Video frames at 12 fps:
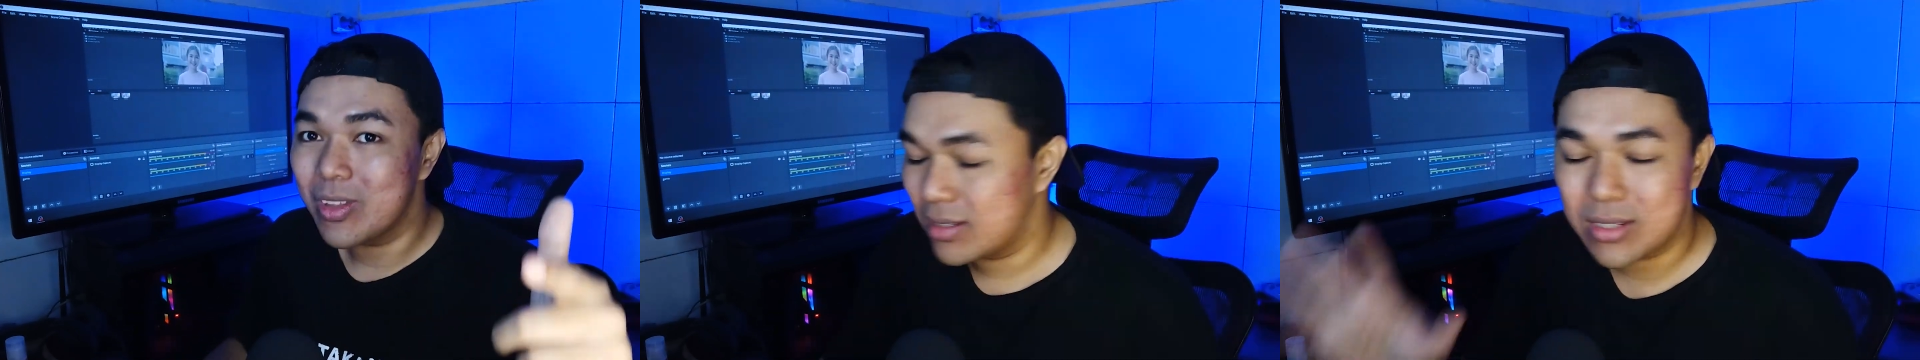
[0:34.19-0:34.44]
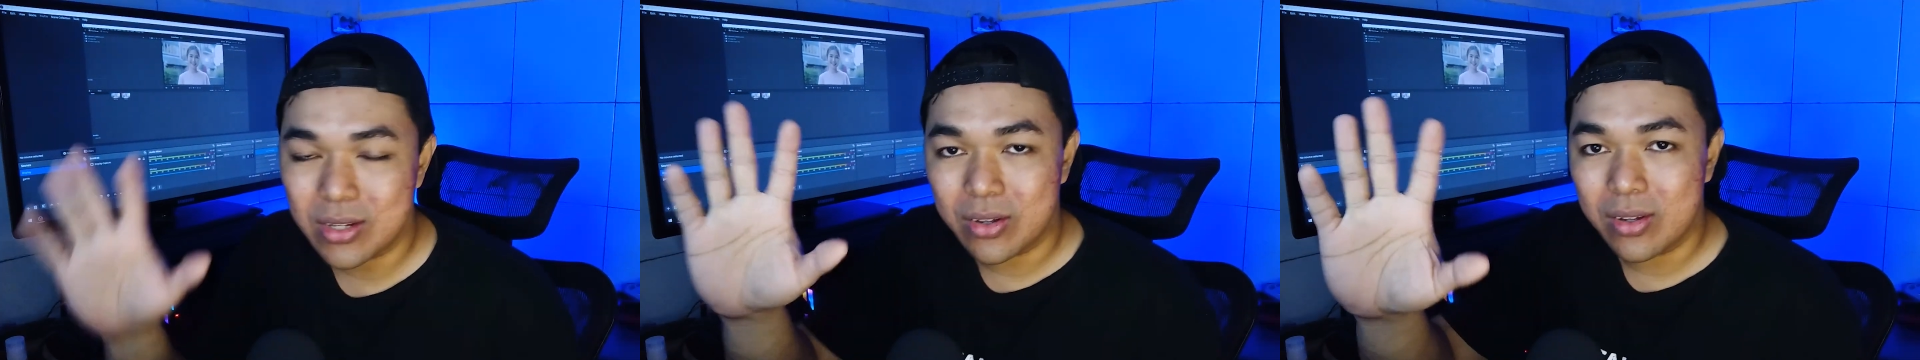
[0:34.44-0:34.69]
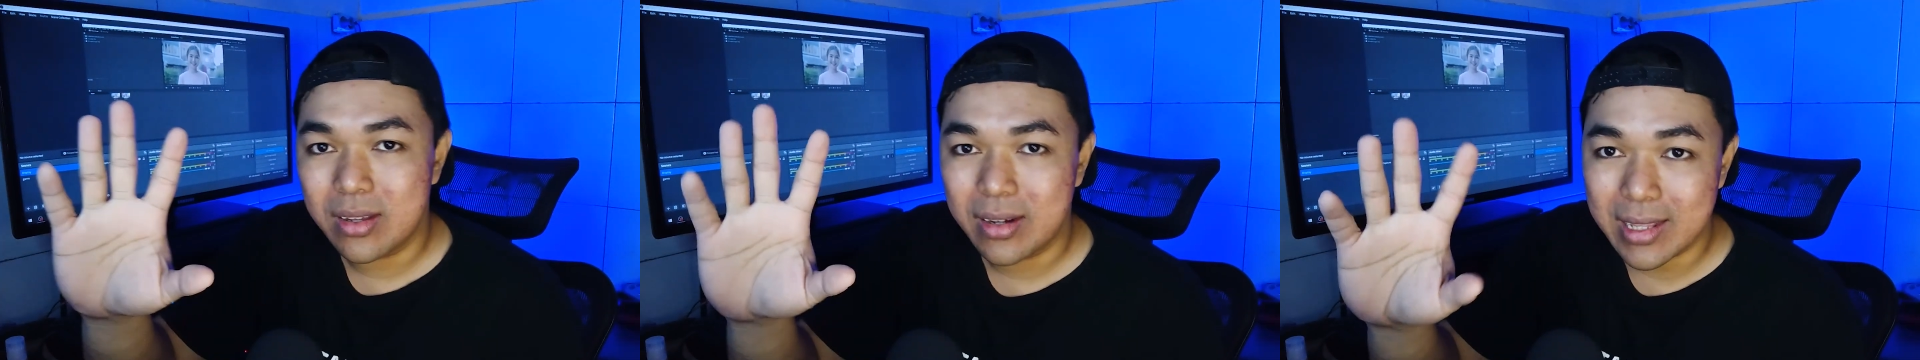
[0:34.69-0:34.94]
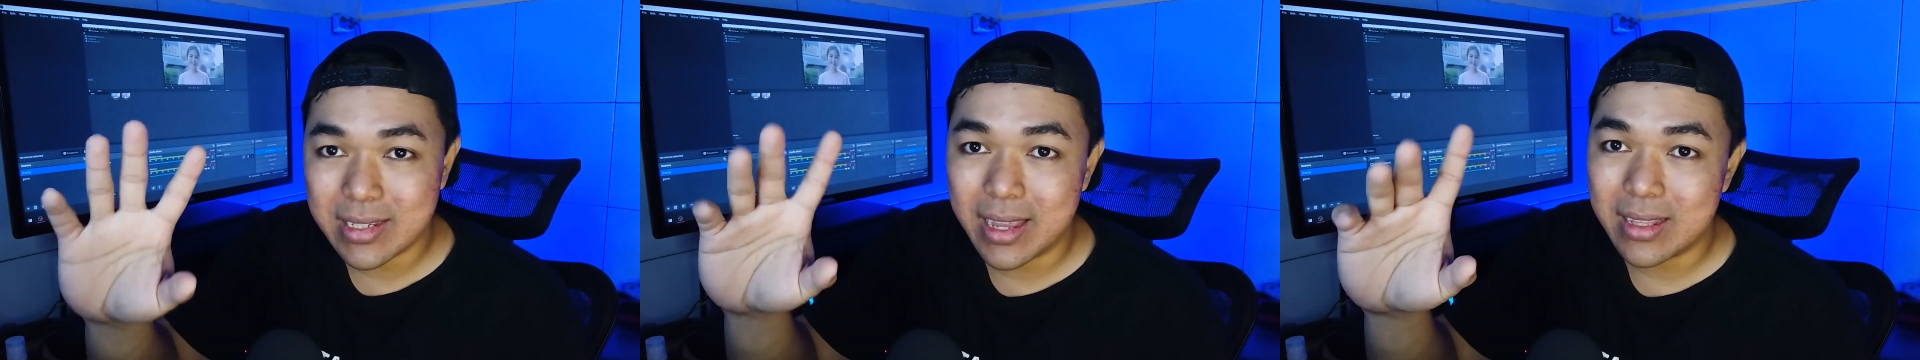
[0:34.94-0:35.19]
So
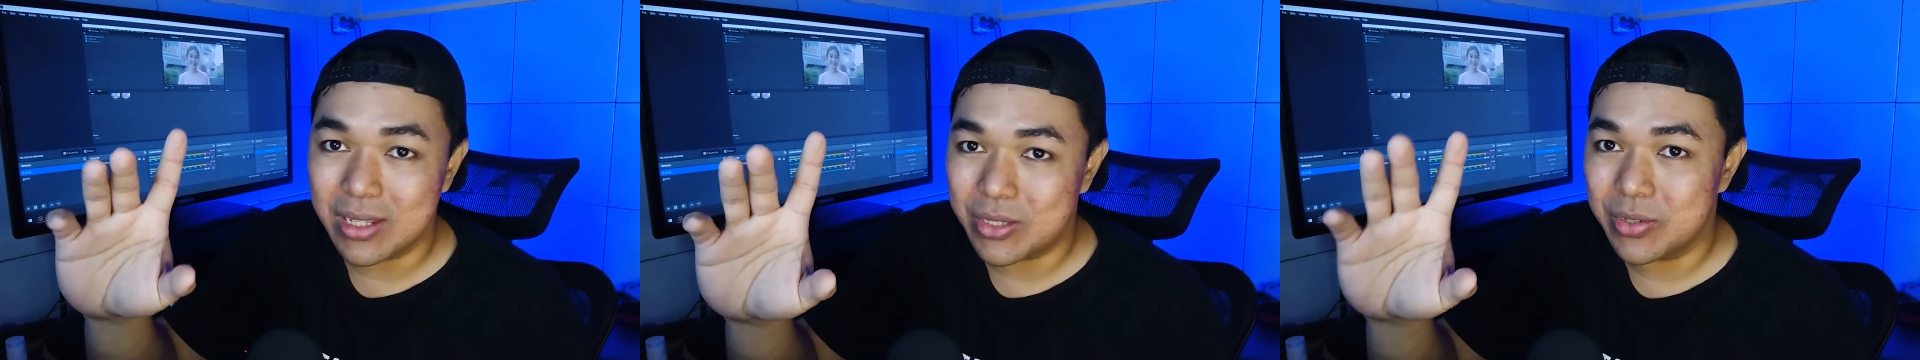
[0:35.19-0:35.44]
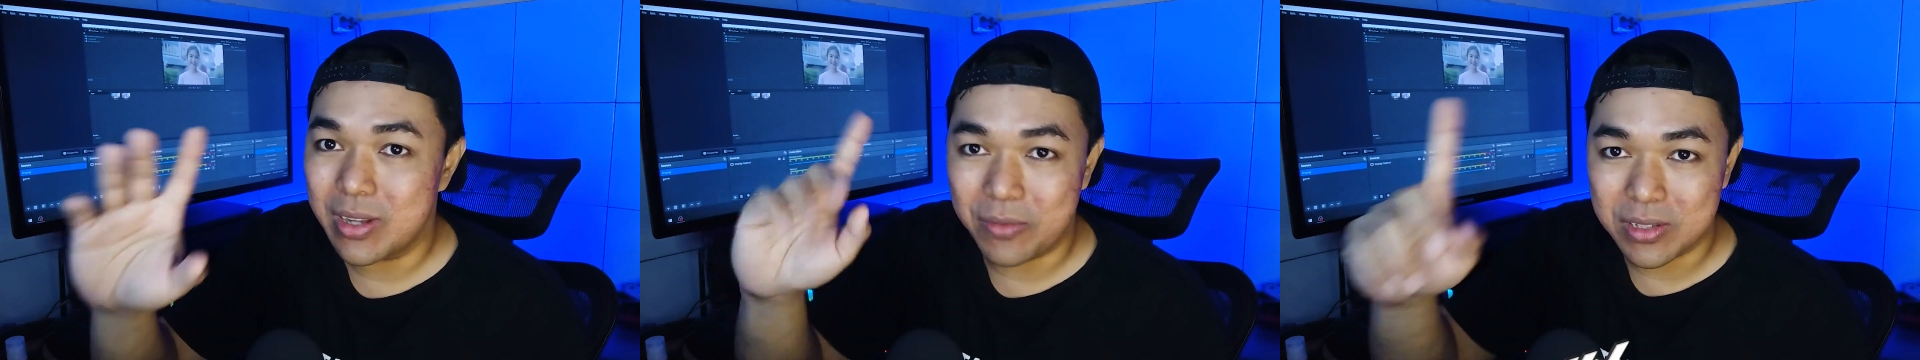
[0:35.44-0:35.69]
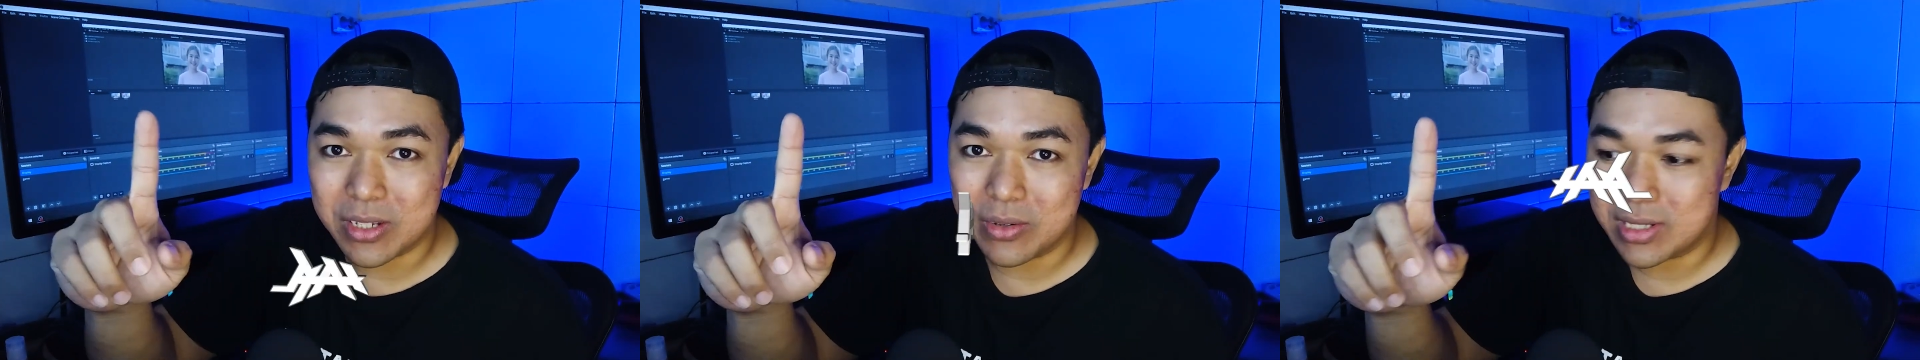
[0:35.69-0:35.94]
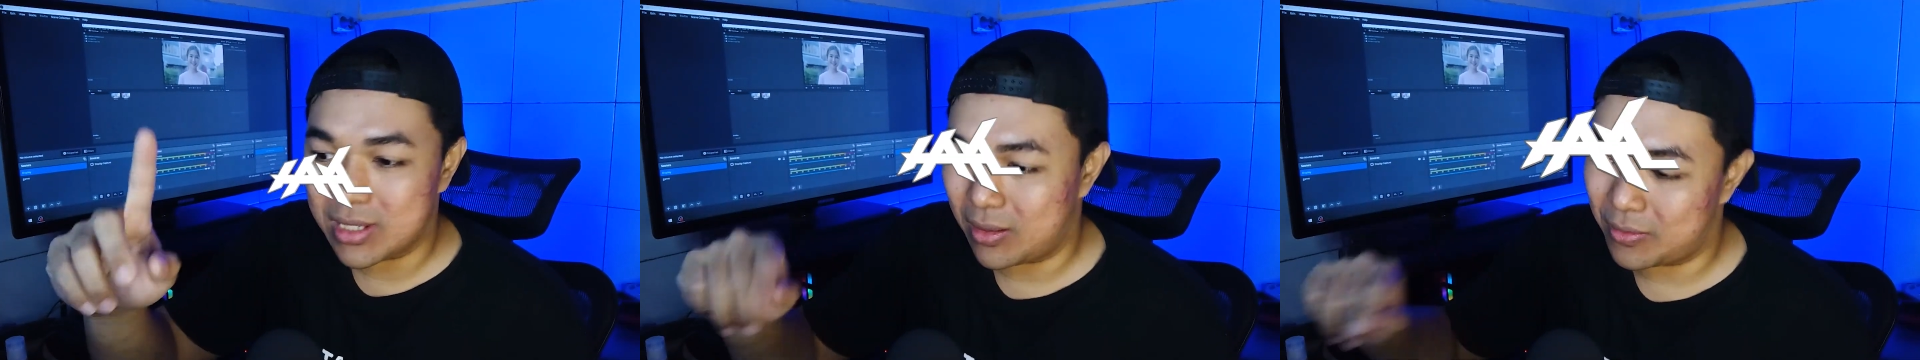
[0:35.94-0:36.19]
let's get into Davinci
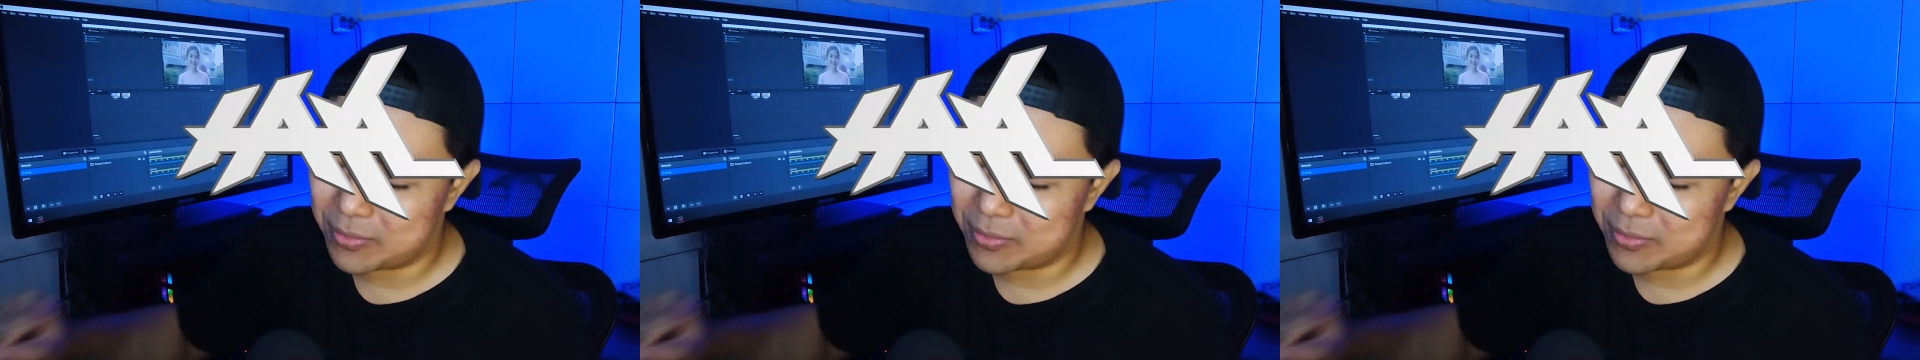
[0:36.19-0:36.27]
Resolve.